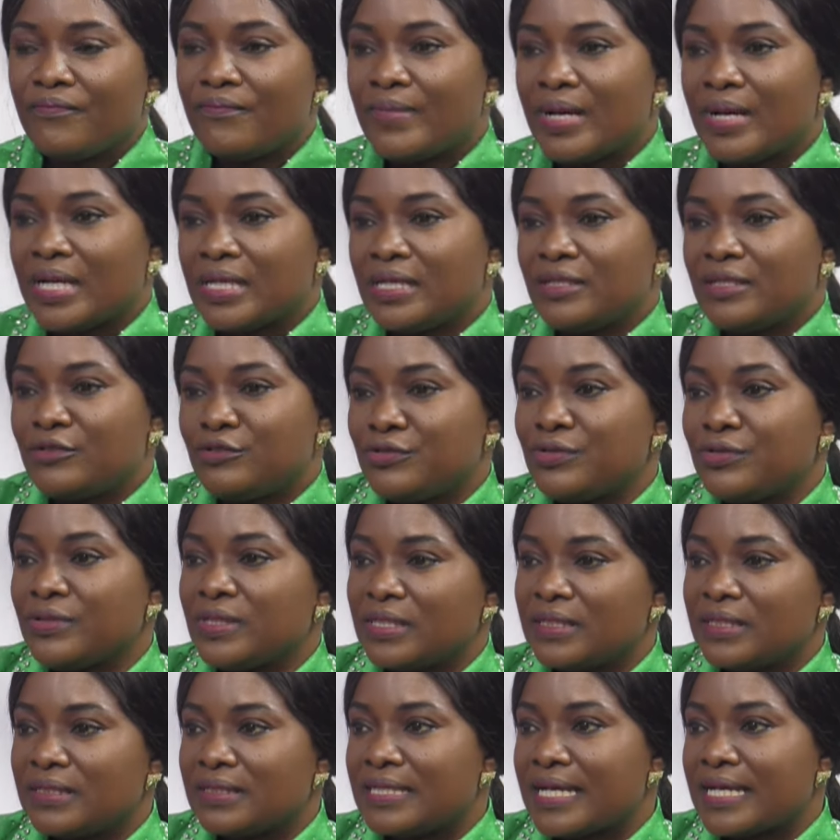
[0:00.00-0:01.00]
But the
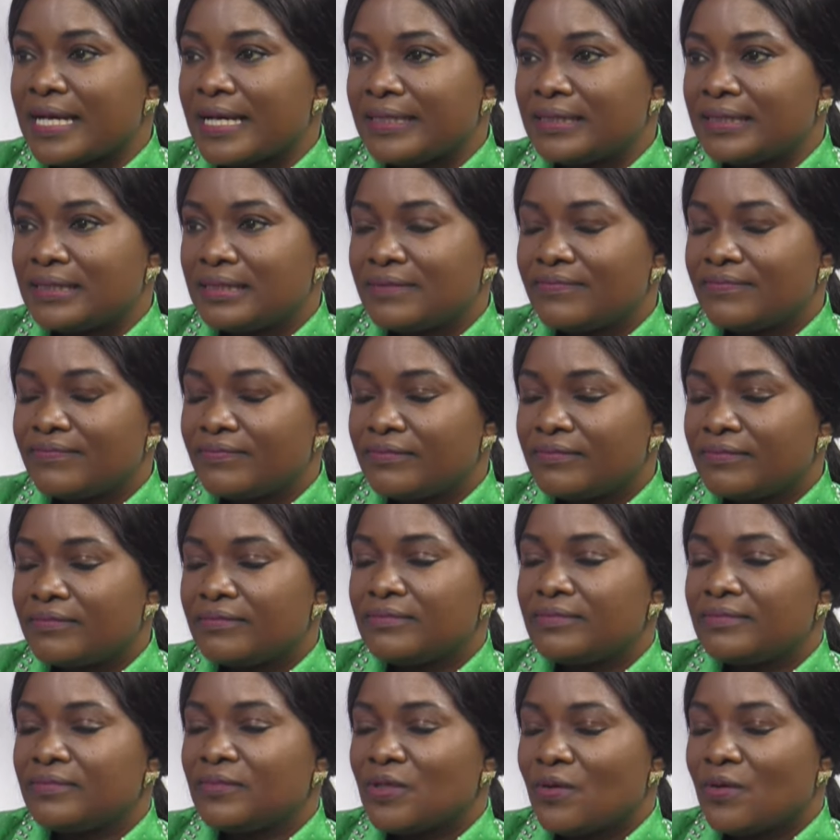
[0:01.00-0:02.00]
truth is that
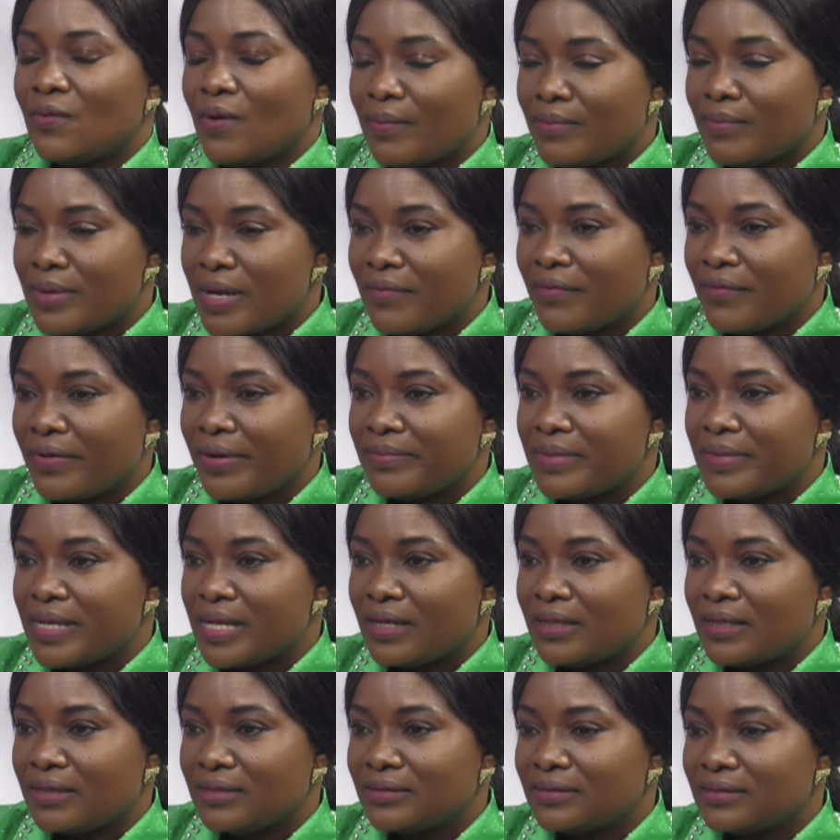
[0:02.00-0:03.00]

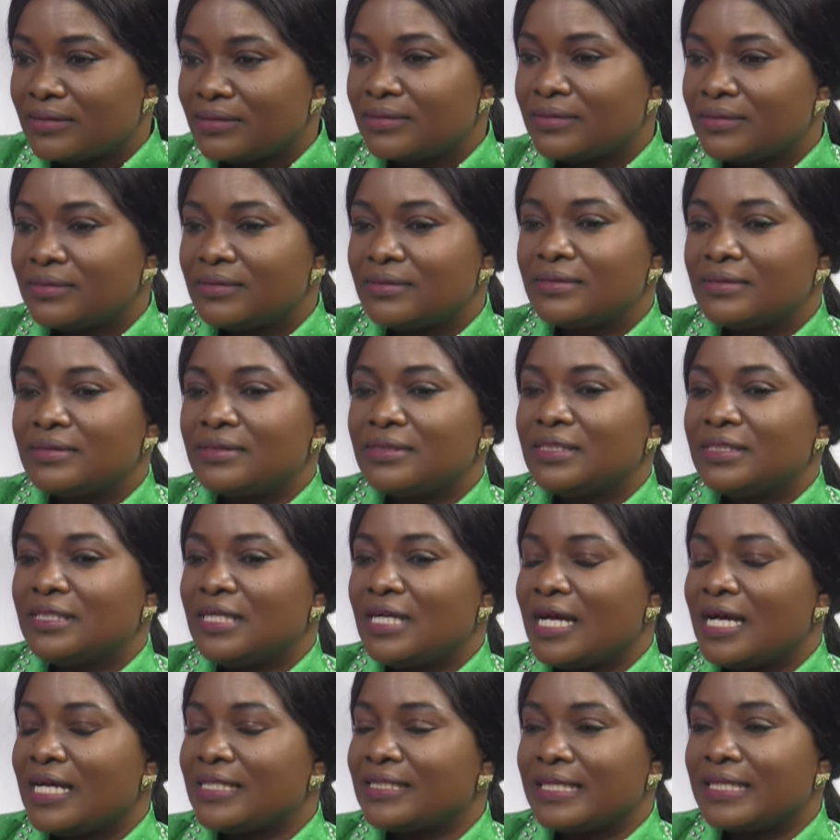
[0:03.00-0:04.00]
Kwabna
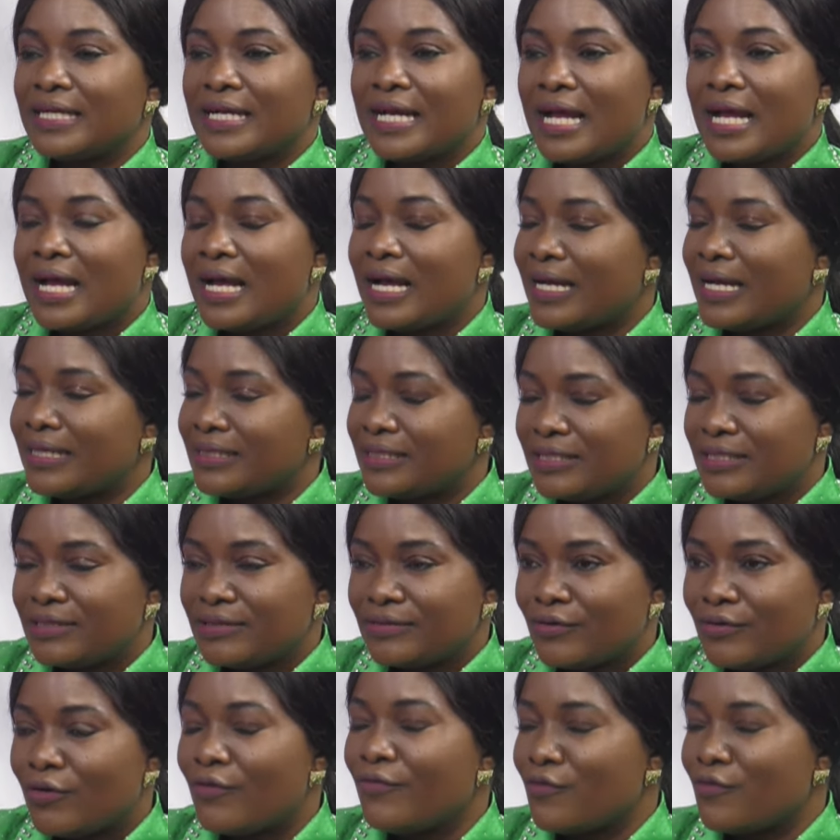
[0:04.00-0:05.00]
has the heart,
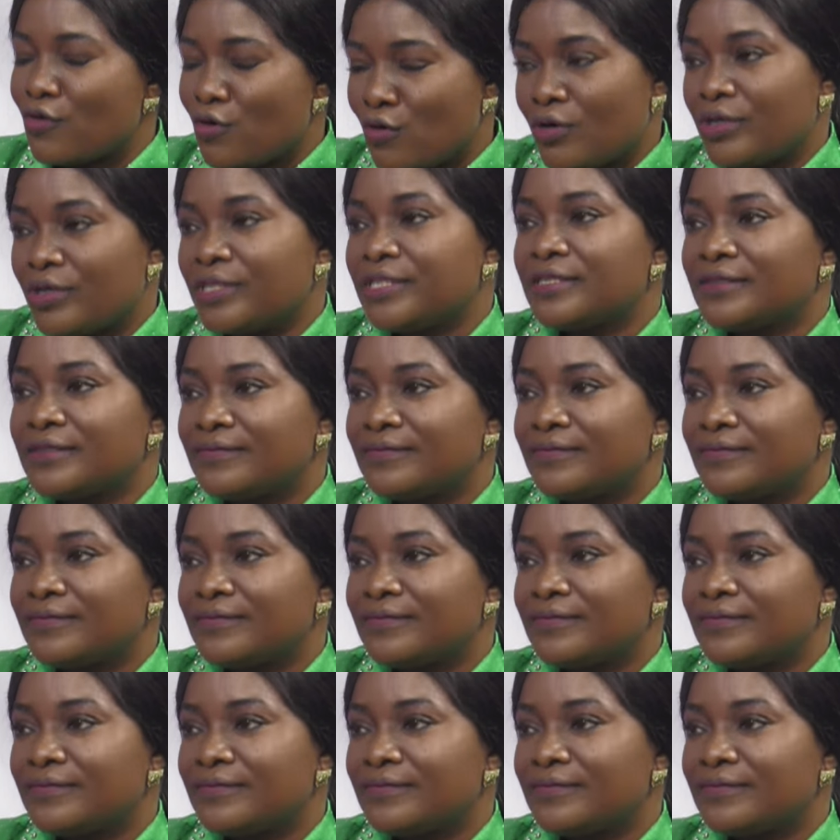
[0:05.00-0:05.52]
mm-hmm, of God.